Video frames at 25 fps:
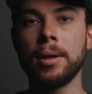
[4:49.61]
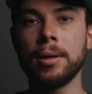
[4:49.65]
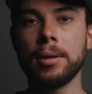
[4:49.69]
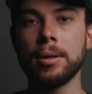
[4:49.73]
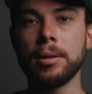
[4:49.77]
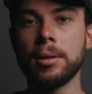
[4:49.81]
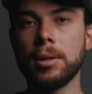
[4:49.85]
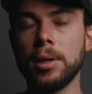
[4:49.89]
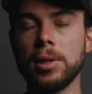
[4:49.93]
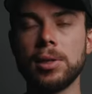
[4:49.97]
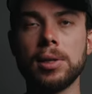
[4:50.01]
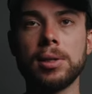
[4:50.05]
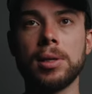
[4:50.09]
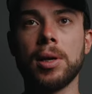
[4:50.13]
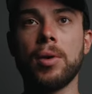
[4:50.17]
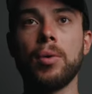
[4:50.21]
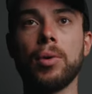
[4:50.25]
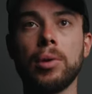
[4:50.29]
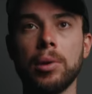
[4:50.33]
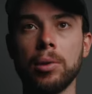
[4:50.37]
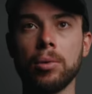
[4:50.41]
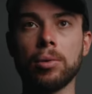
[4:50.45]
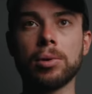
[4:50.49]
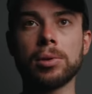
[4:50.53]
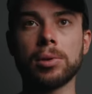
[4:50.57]
This is how
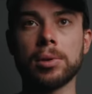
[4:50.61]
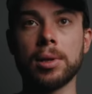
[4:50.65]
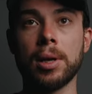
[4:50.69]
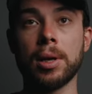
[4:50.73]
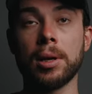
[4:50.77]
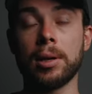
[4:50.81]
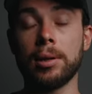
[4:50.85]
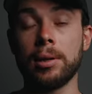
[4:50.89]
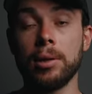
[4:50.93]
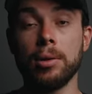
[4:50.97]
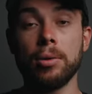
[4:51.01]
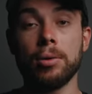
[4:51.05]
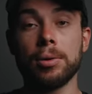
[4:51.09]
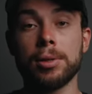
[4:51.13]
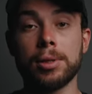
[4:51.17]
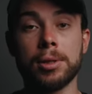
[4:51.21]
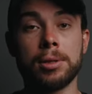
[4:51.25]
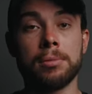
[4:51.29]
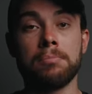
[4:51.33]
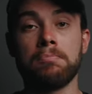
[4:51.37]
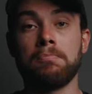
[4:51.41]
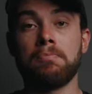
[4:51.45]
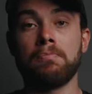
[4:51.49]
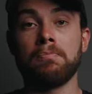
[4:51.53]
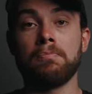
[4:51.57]
it looks like. It looks